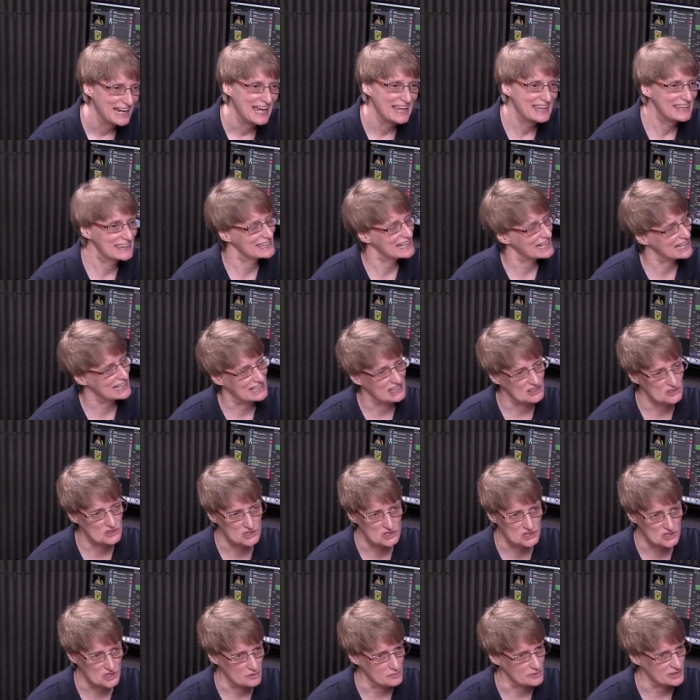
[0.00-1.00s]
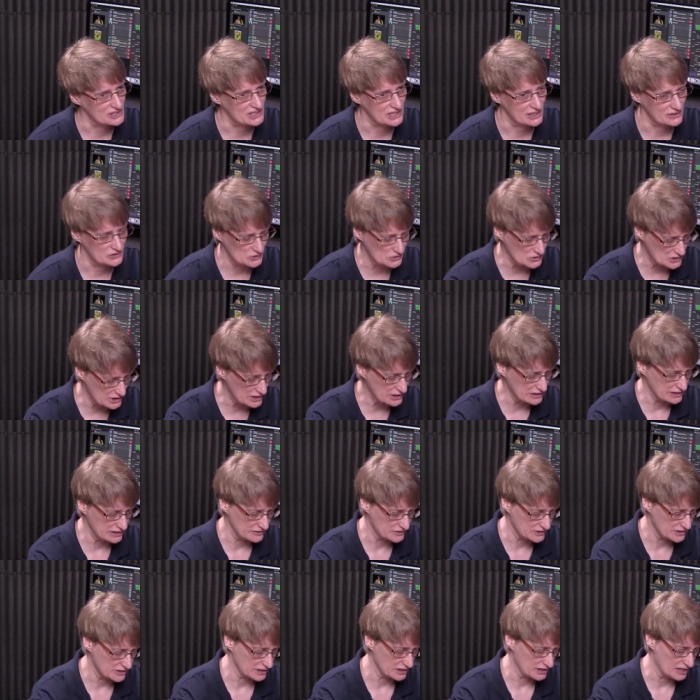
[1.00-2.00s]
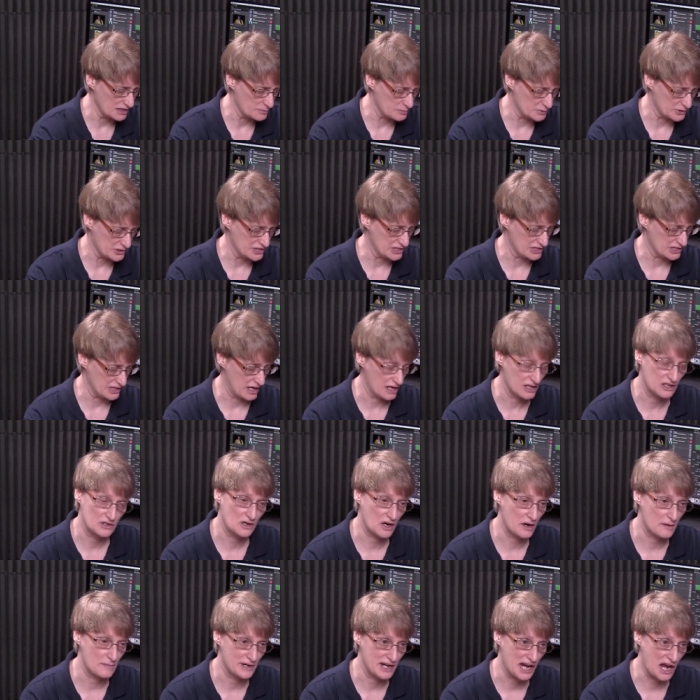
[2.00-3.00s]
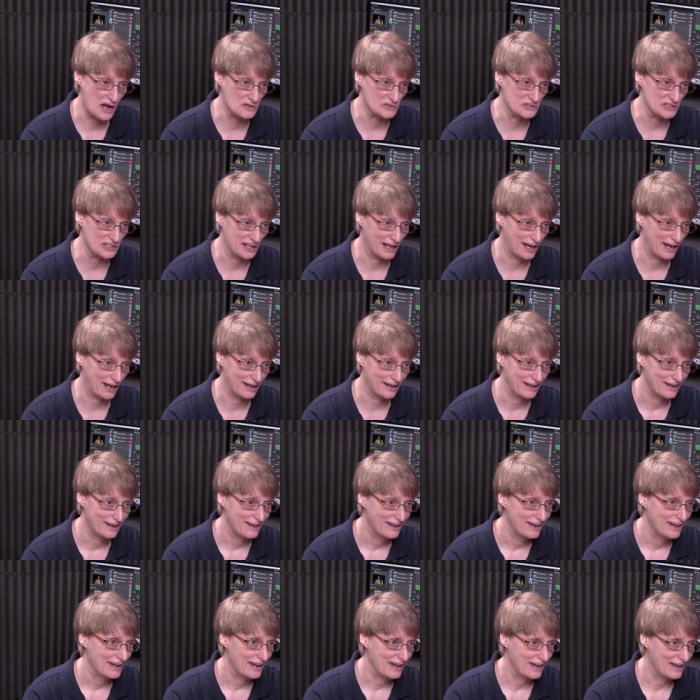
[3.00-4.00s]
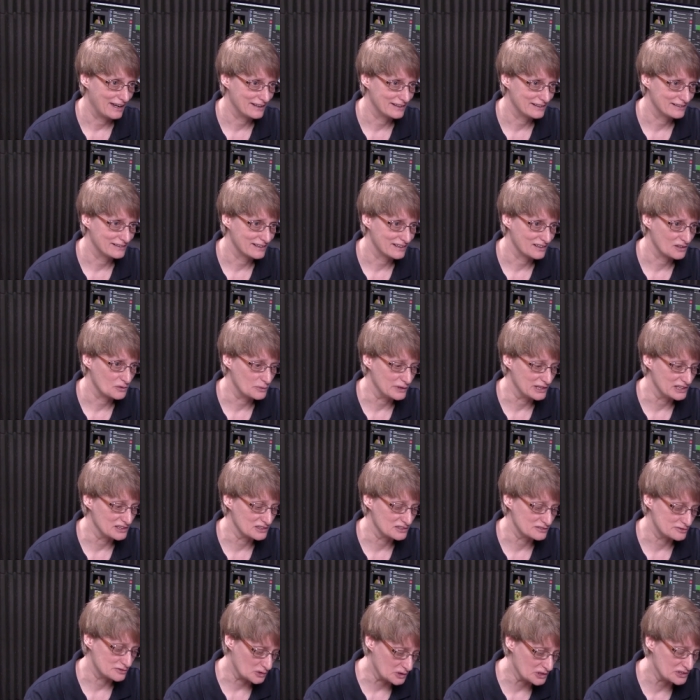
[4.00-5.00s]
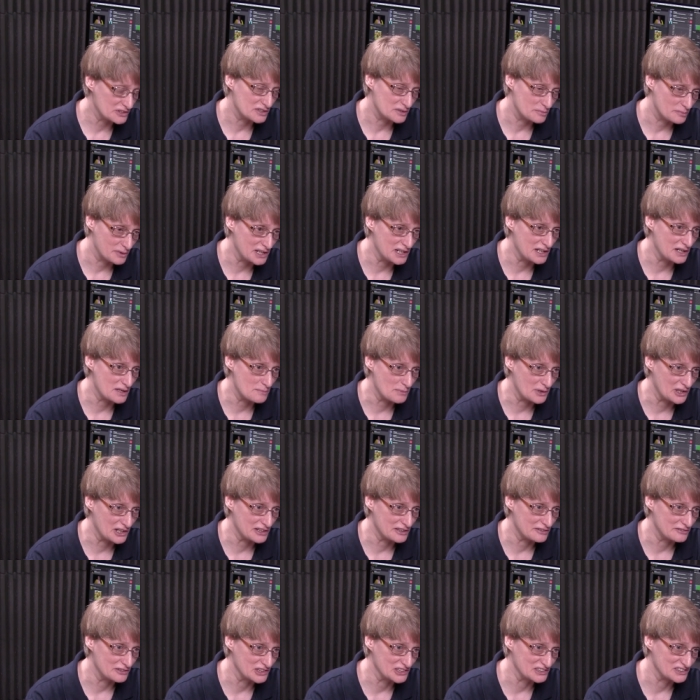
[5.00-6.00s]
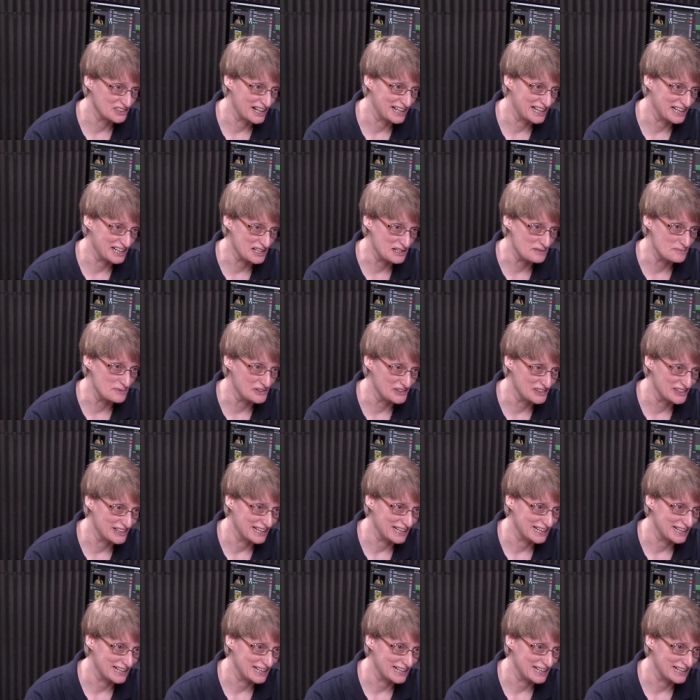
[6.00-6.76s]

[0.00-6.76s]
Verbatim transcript: Thank yes. you so much. I really, really appreciate you coming out today. And uh, we look forward to being a part of your writing community.